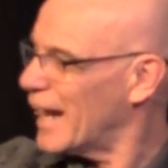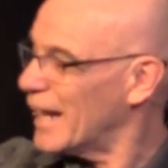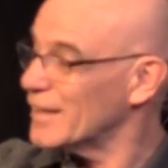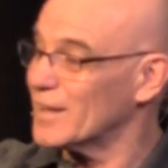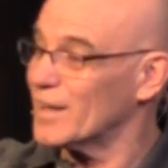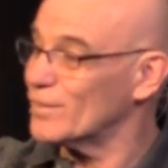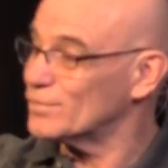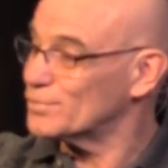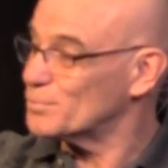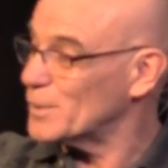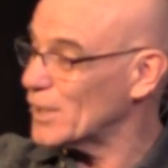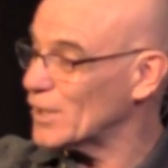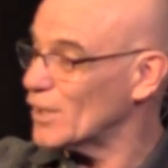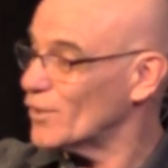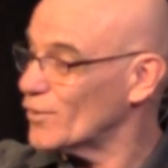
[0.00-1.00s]
I love
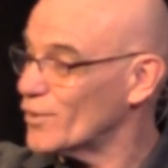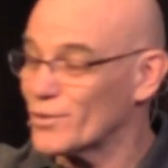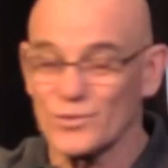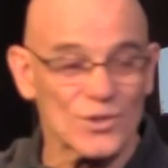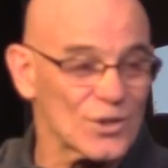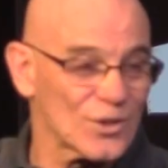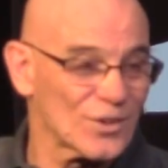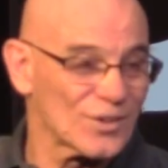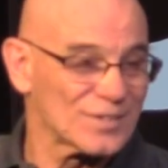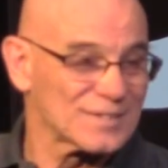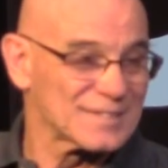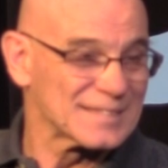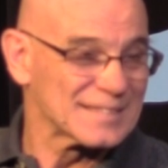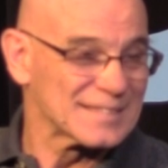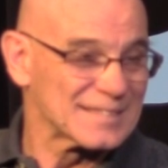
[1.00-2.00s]
being here, don't you?
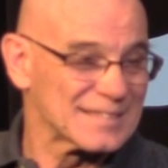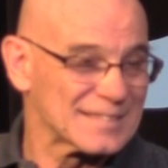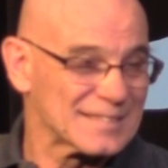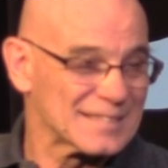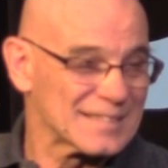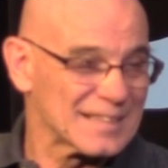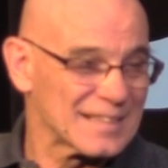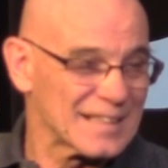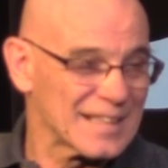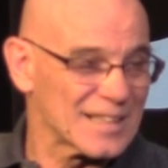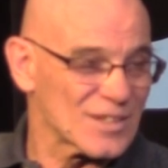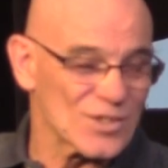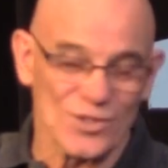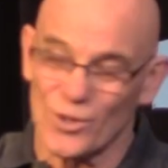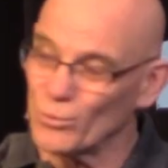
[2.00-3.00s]

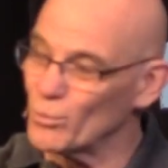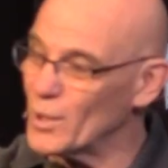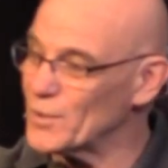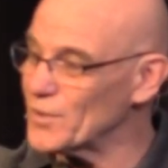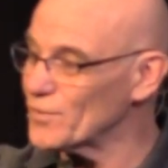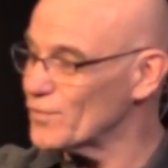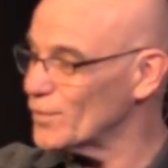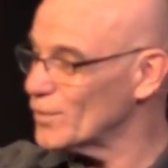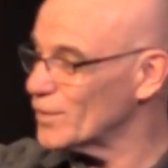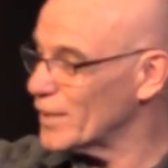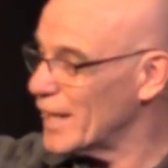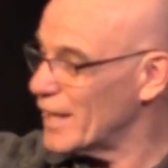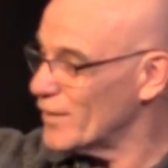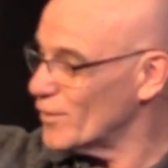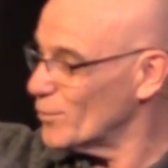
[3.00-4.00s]
It is so wonderful
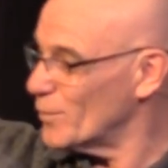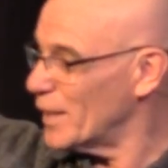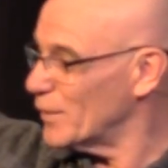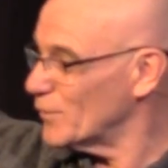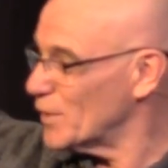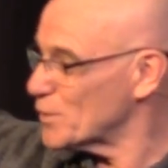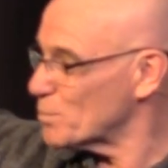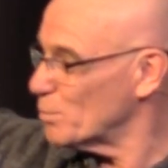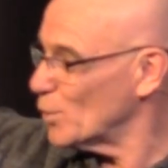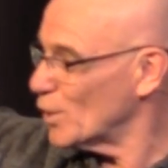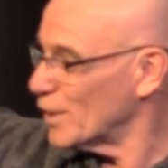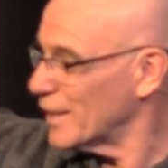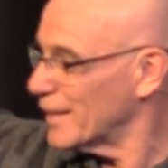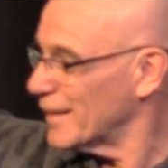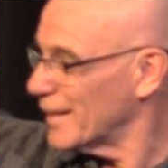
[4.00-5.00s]
to gather around this
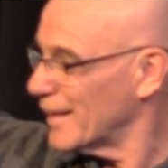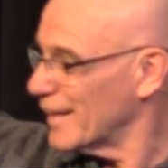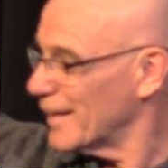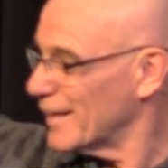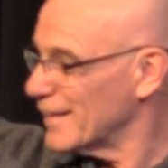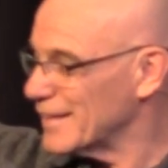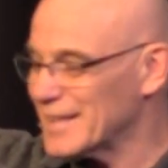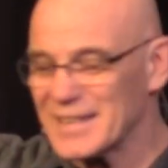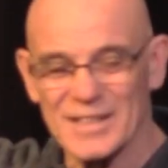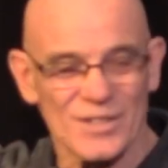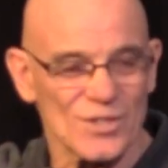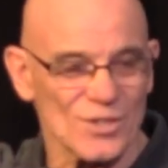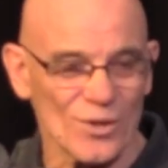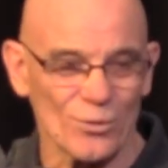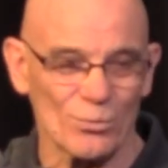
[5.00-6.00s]
book. It
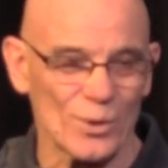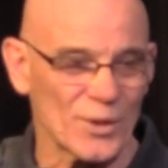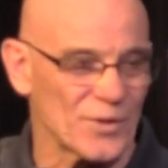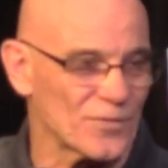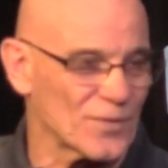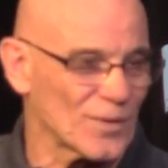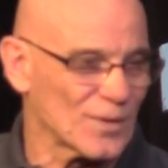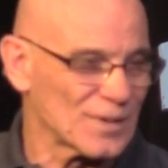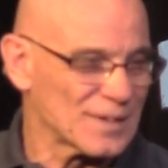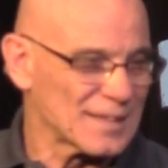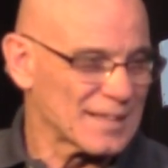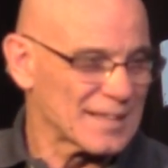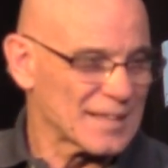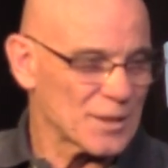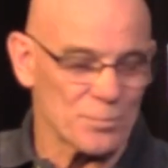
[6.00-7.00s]
is so wonderful
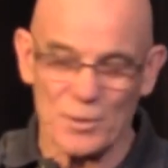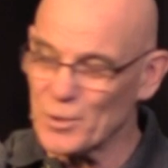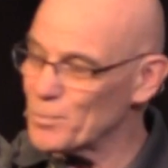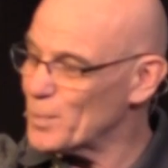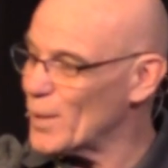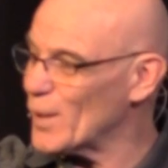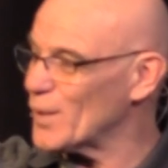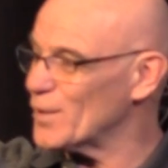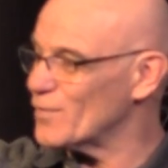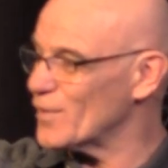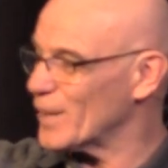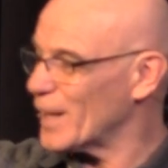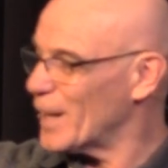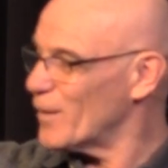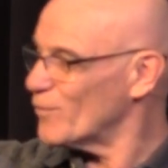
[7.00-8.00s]
to be a part
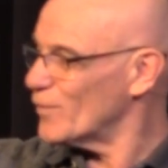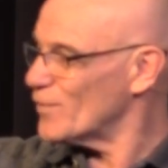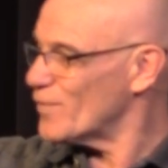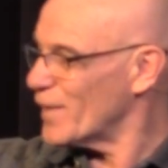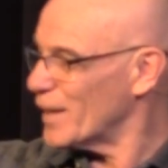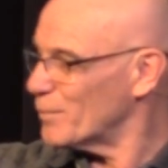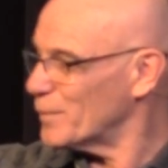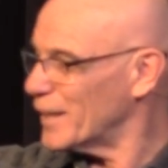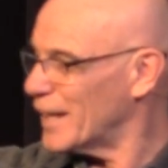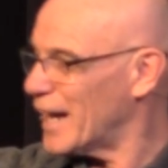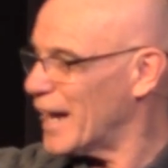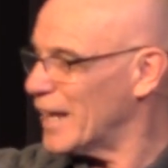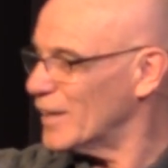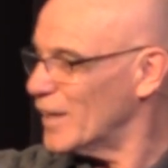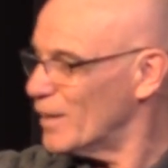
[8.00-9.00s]
of the Calvary family.
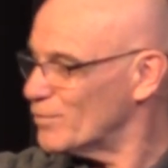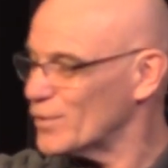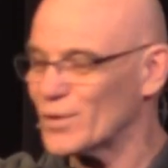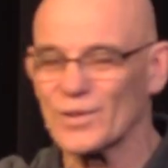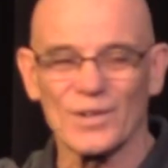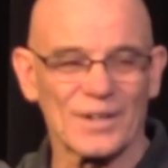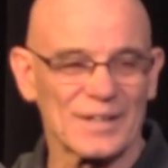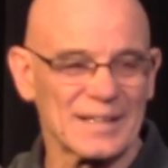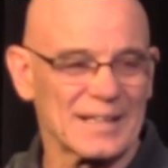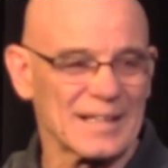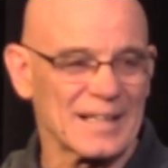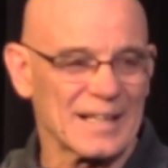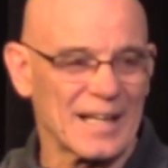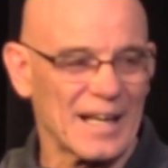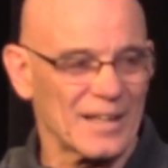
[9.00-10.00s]
I love you.
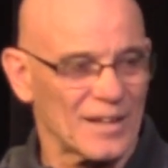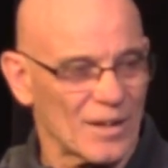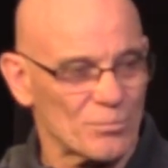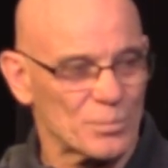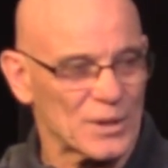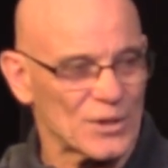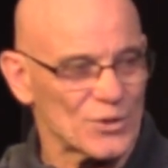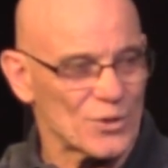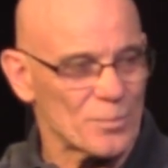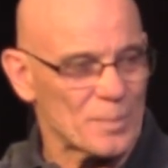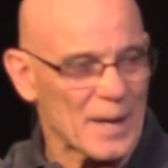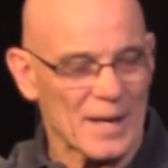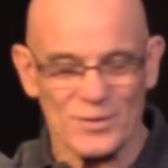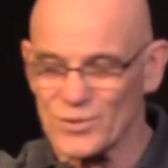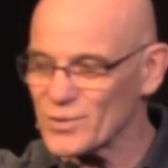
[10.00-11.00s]
I love being your
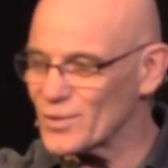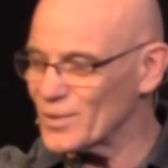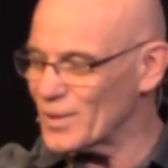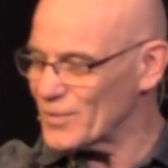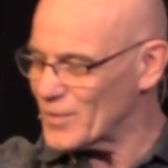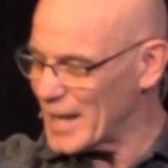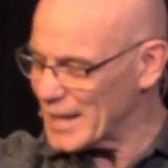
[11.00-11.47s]
pastor.